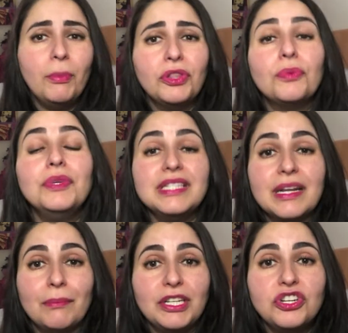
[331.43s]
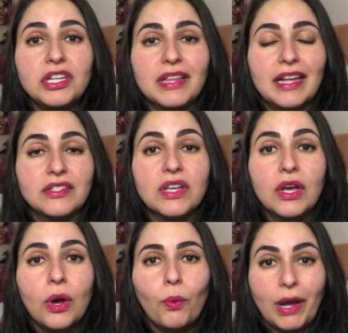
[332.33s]
But the reason I'm mentioning that is,
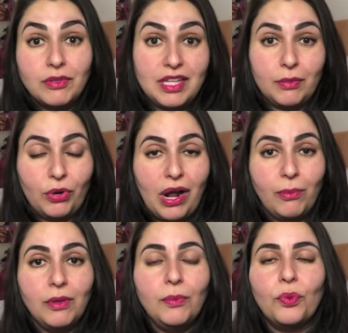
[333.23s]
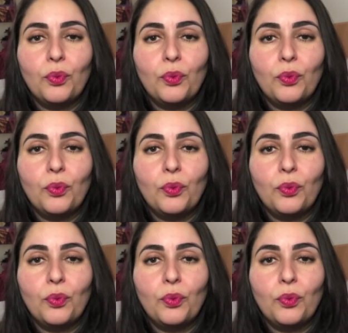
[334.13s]
why was that a problem?